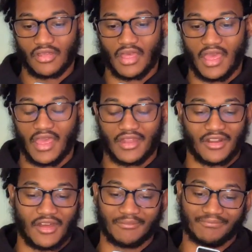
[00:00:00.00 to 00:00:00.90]
And
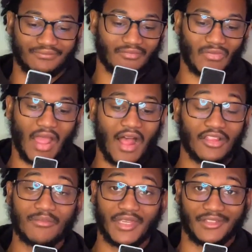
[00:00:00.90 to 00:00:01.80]
I'll
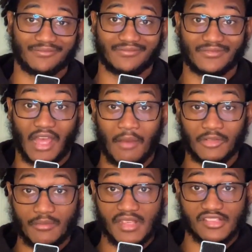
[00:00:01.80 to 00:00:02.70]
admit, I'm
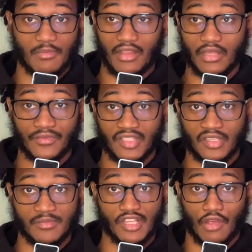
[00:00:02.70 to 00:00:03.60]
gonna miss him. I love
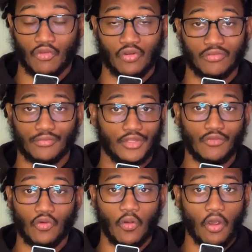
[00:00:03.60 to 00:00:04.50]
Tibbs. He
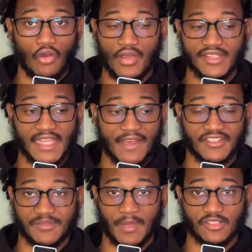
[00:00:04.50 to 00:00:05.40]
will always have a
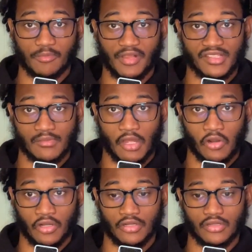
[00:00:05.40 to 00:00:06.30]
special place in my
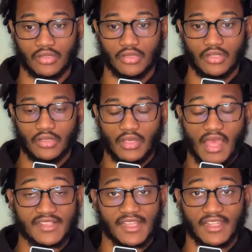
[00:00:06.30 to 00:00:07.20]
heart
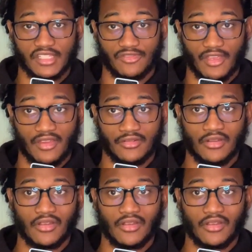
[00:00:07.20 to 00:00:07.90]
as a Knicks fan.